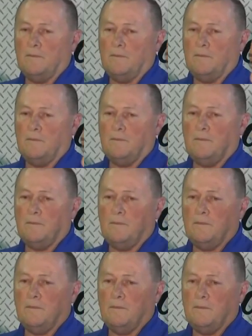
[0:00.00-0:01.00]

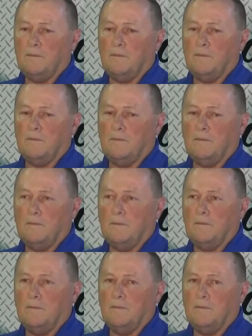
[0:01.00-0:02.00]

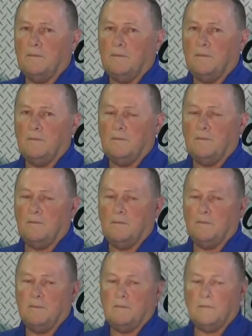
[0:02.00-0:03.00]

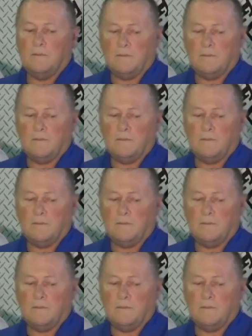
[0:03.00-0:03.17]
(not speaking)